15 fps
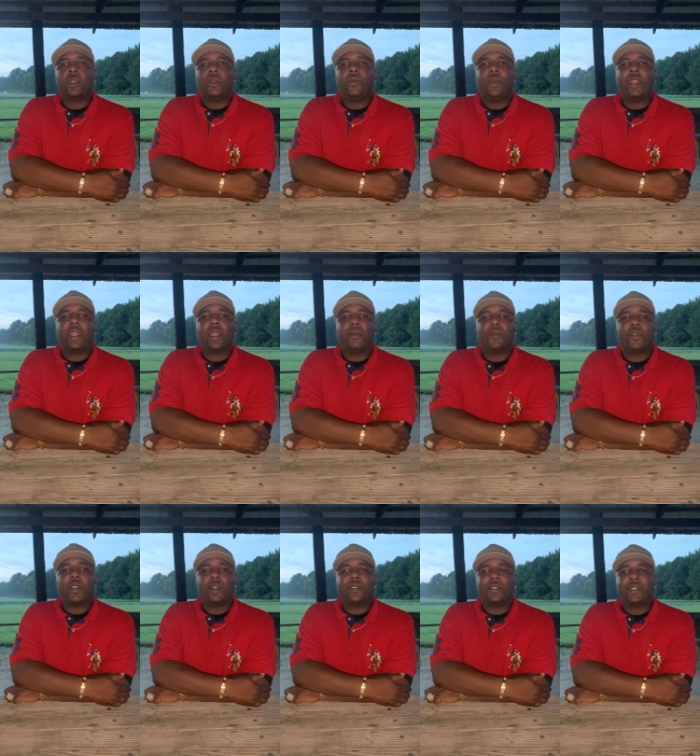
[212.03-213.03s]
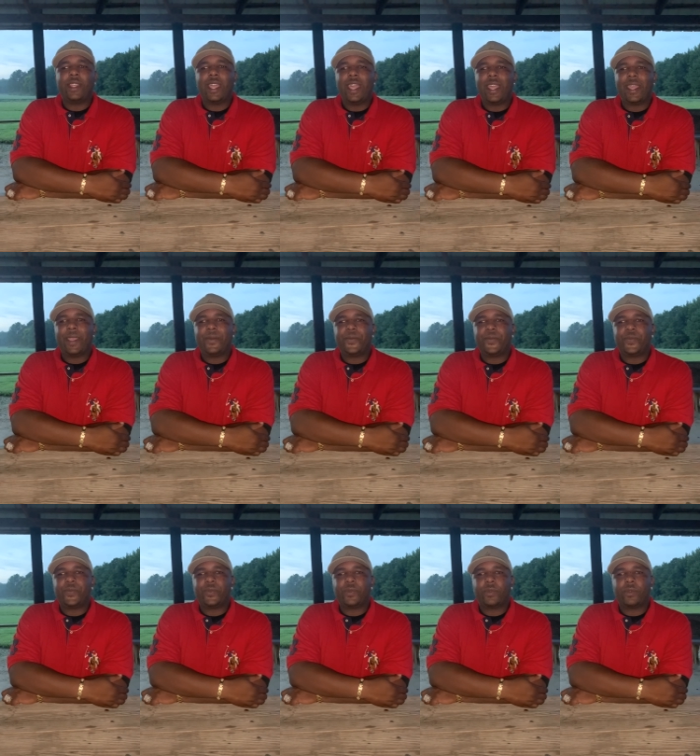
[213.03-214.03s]
when I come across that,
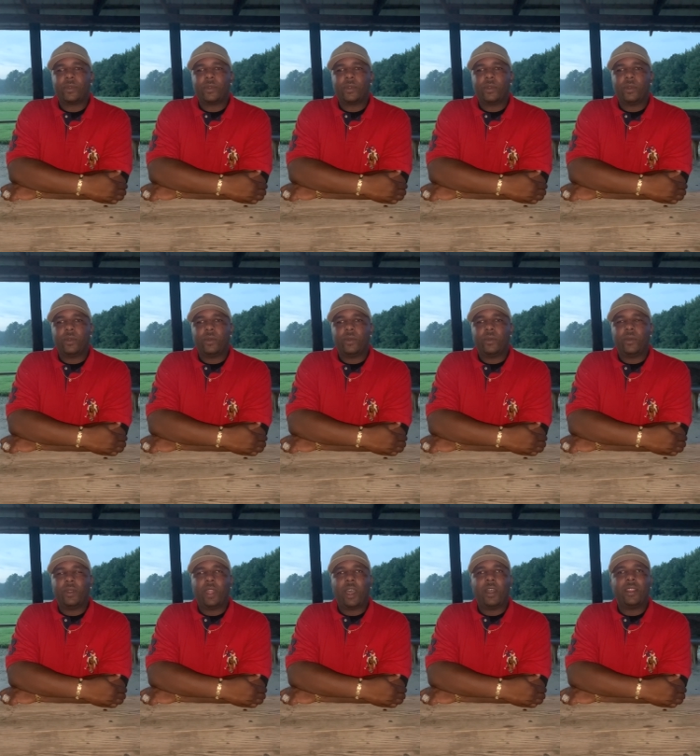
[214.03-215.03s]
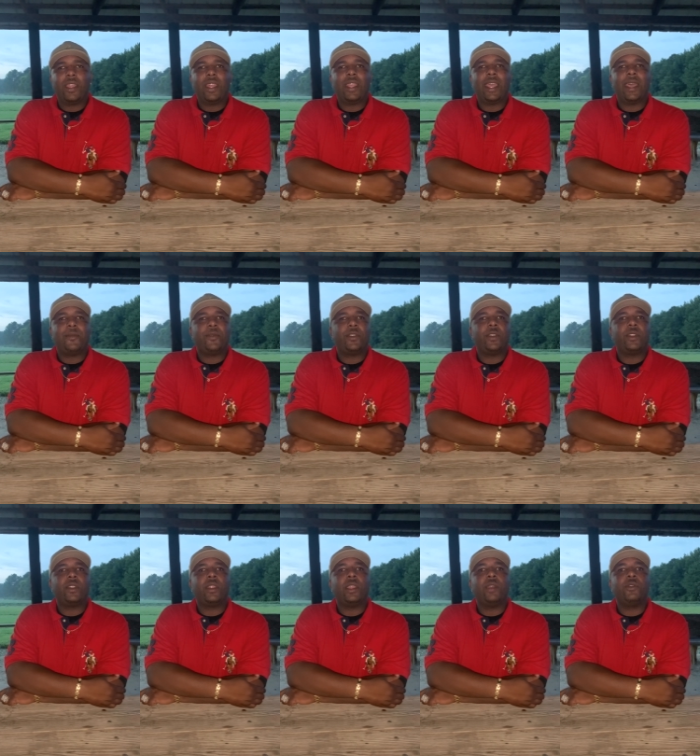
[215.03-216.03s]
when all that
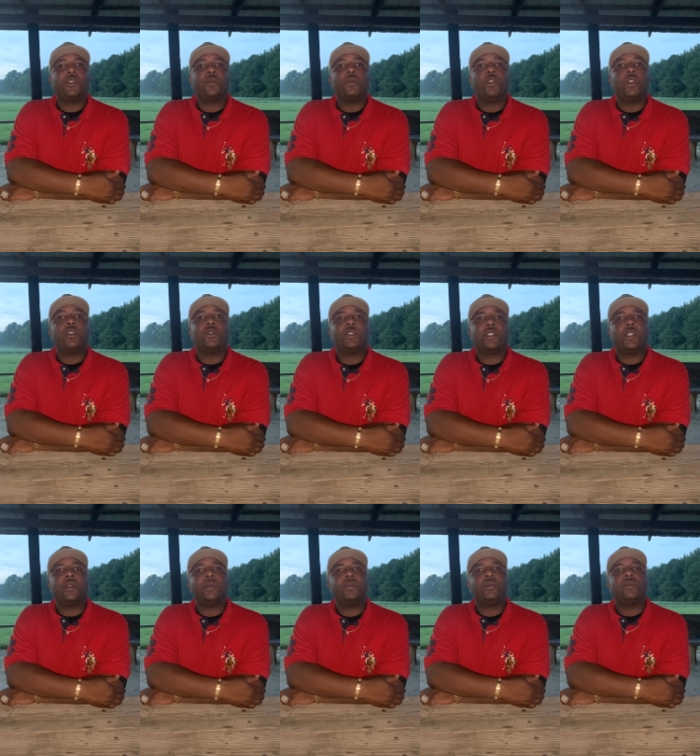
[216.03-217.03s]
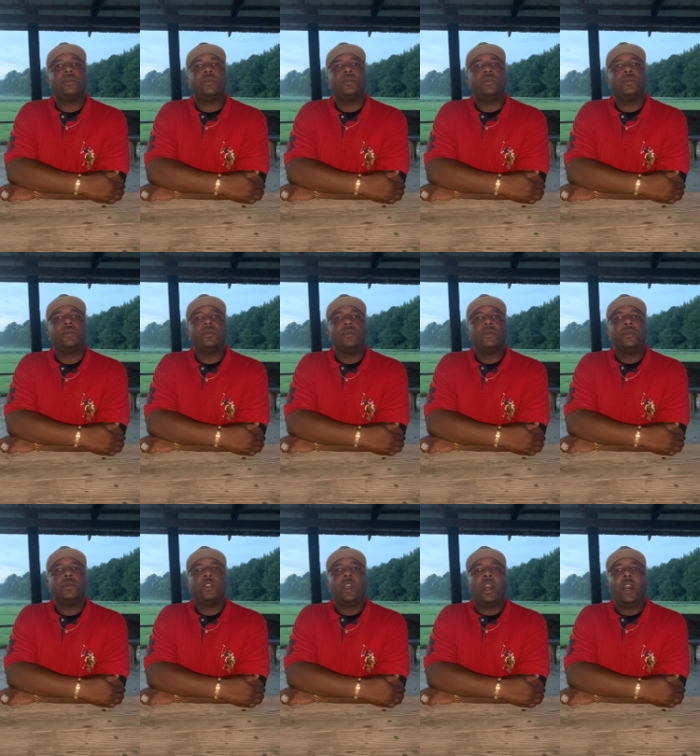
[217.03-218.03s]
happened, it was more on some,
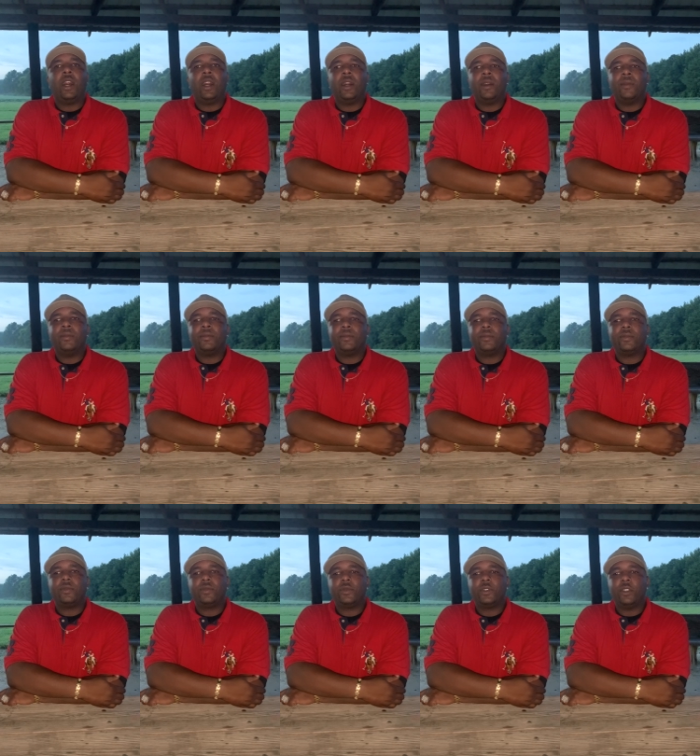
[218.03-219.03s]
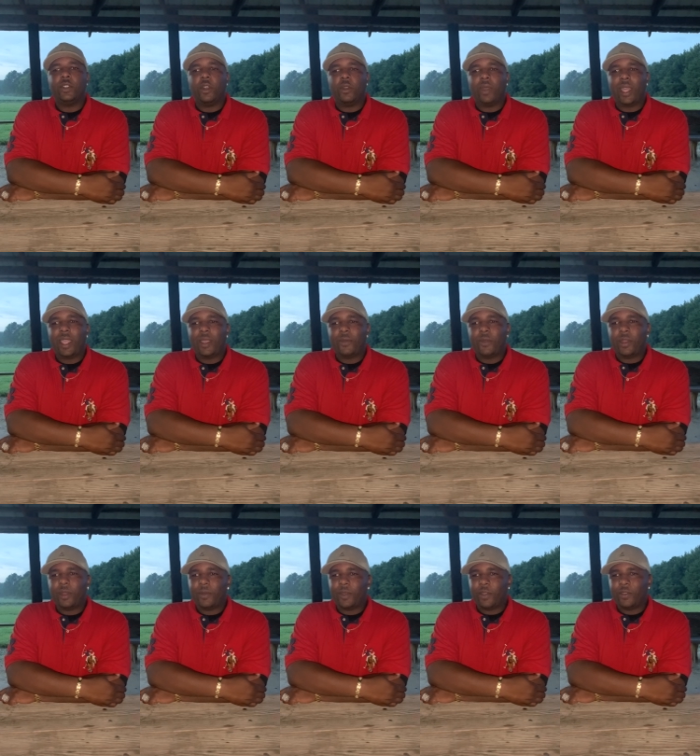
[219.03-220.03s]
hey,
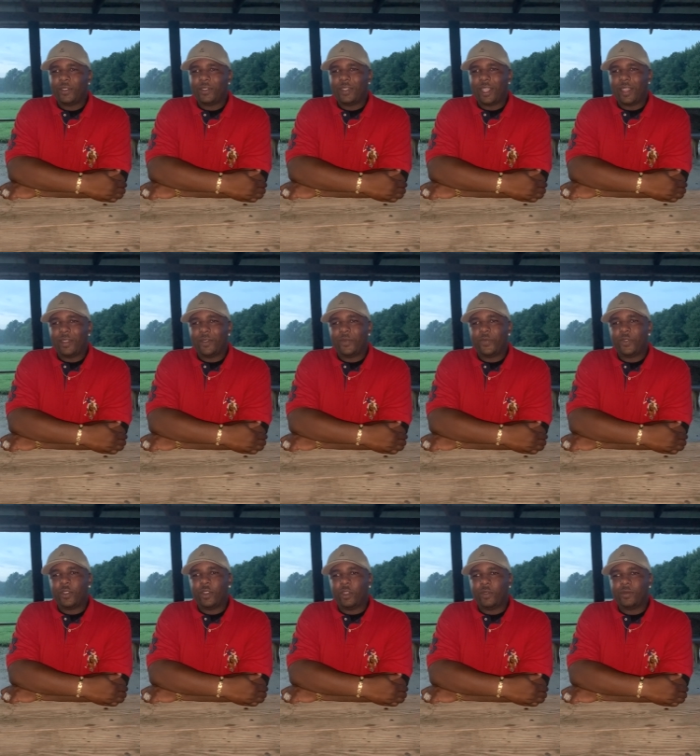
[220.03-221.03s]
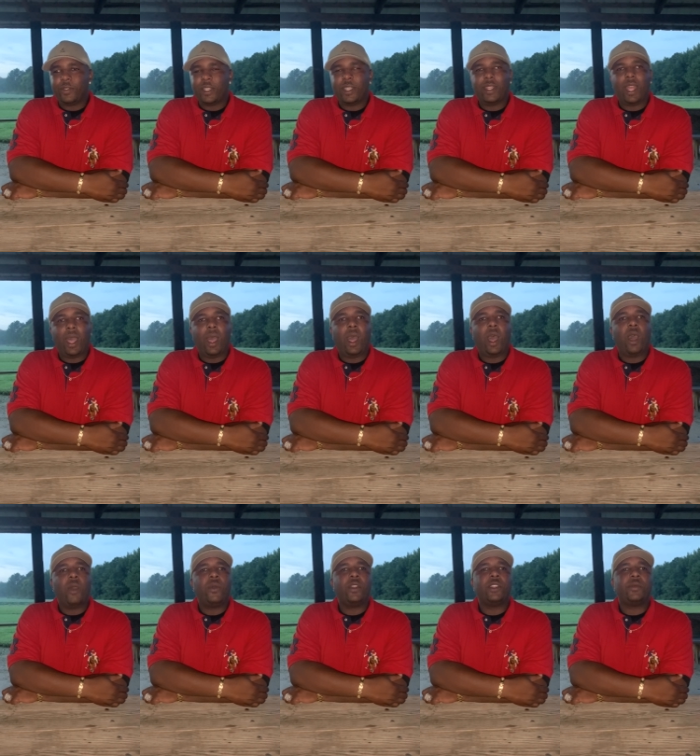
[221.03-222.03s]
what am I gonna do now? You know what I'm saying? I
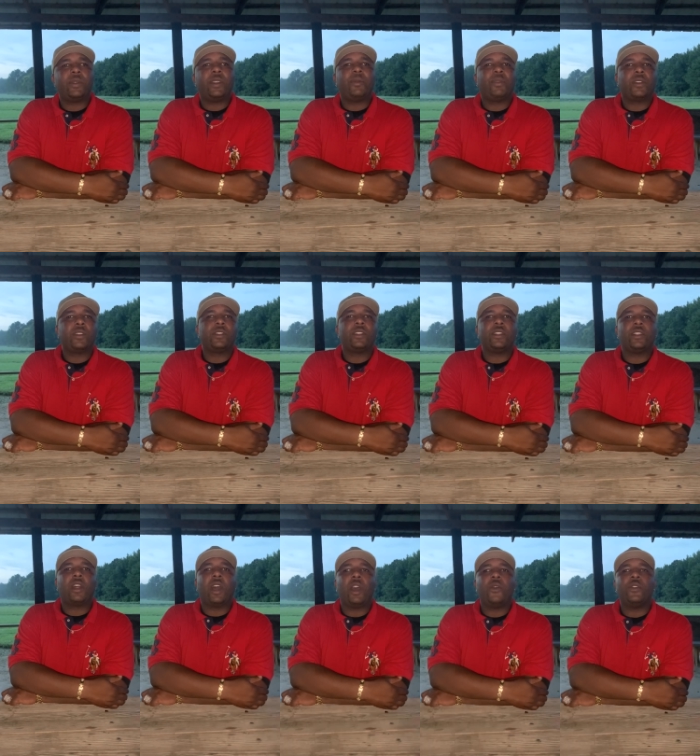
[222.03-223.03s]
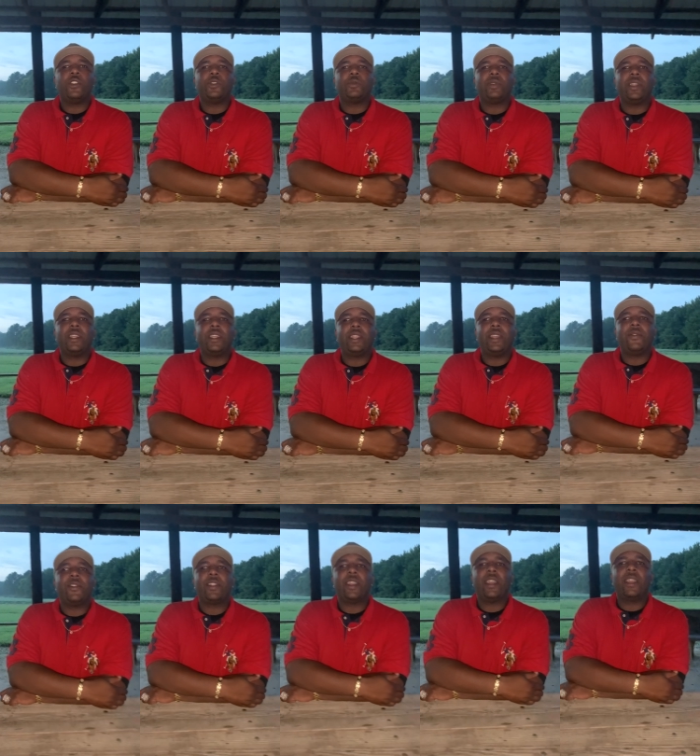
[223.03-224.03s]
always been the person to always plan
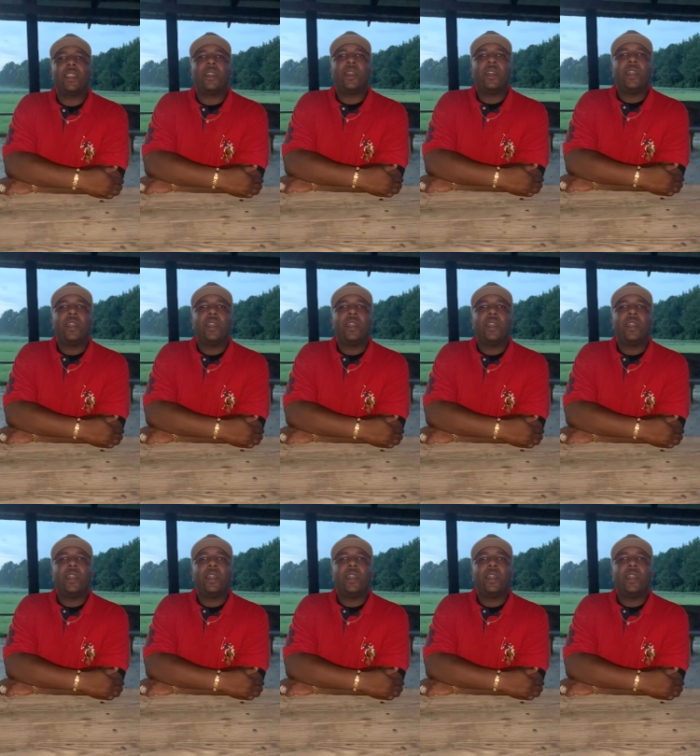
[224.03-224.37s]
everything.